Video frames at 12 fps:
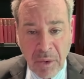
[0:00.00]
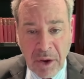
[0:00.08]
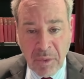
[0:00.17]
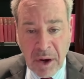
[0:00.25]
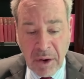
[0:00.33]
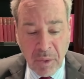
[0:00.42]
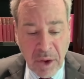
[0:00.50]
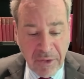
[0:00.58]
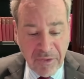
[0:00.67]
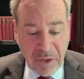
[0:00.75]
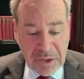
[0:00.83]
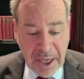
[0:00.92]

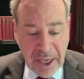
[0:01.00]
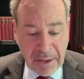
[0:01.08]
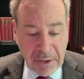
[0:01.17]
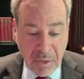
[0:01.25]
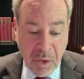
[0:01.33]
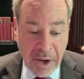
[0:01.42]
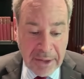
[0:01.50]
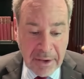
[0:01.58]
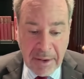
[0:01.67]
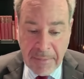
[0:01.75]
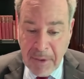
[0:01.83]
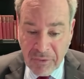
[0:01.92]
if you say, look, one,
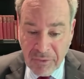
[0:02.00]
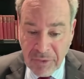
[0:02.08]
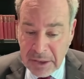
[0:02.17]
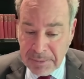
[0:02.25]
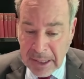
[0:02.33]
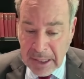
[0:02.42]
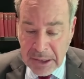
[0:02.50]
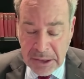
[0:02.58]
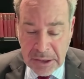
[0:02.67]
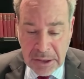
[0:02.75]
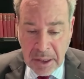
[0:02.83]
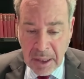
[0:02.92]
they're both free
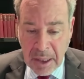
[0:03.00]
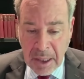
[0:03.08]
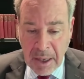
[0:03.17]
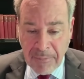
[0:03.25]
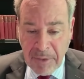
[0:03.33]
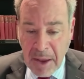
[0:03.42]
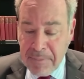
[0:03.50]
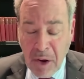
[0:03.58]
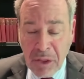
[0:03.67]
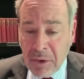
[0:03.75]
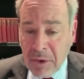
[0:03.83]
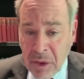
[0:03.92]
speech, they
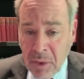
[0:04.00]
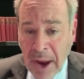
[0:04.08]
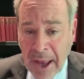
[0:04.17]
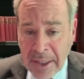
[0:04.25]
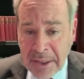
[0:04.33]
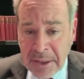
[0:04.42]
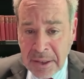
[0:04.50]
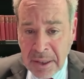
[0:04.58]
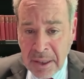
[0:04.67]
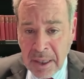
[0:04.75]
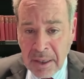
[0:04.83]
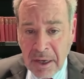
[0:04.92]
both are a threat,
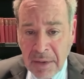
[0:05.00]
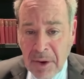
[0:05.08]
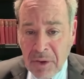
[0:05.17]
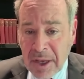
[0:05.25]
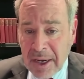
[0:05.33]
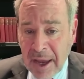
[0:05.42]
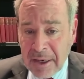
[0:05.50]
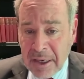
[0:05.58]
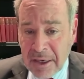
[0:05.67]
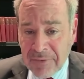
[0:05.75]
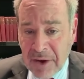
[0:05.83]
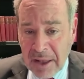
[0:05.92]
they're both connected
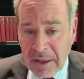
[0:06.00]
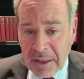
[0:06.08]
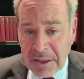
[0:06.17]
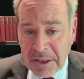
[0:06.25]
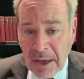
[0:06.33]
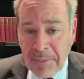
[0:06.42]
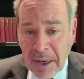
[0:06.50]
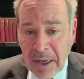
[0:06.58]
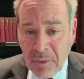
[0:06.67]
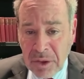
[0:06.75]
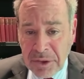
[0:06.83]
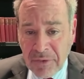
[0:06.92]
to violence. Somebody
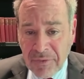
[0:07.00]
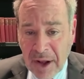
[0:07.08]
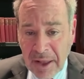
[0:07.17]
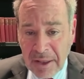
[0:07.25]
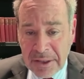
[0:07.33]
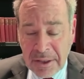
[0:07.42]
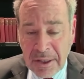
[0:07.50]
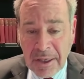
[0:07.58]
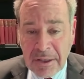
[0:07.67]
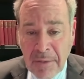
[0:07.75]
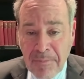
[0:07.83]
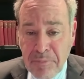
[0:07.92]
will do violence.
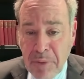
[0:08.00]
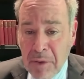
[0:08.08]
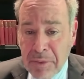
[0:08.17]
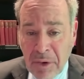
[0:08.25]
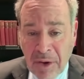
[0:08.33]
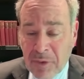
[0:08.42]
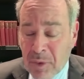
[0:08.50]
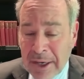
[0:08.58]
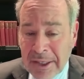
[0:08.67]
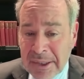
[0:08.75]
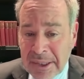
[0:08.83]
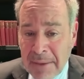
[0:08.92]
Both you have a right
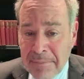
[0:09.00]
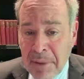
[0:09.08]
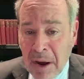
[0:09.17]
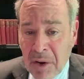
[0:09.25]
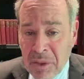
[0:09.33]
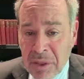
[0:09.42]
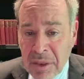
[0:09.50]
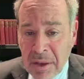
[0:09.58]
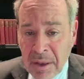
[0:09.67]
to say both,